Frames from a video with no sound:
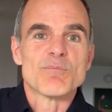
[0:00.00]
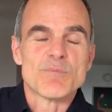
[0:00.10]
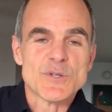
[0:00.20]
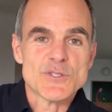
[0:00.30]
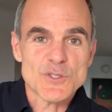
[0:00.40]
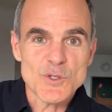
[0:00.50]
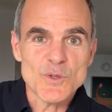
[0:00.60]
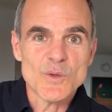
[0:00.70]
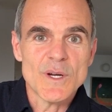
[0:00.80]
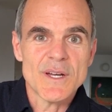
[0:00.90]

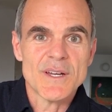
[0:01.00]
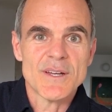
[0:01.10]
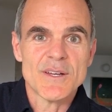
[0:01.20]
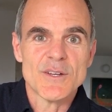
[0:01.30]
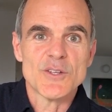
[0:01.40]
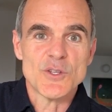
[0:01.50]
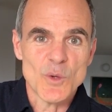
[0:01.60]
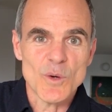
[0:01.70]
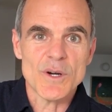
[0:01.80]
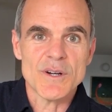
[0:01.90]
Pursue
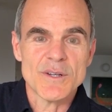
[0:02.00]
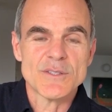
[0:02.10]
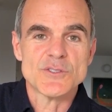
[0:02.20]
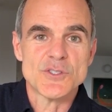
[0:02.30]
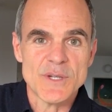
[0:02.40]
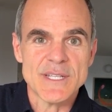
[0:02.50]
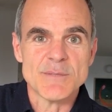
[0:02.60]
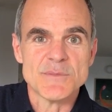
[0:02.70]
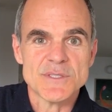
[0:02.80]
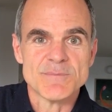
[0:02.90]
your
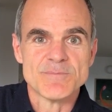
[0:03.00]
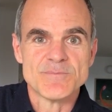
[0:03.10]
dreams.